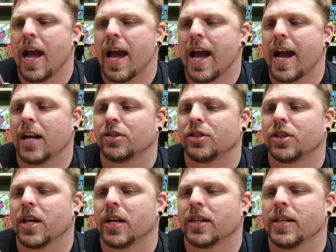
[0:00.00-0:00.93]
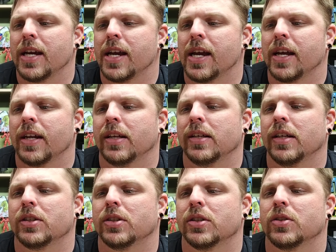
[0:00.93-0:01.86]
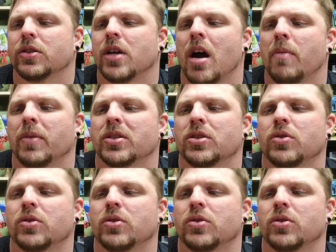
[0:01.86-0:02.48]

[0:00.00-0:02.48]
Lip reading: Ash Can Edition, Comics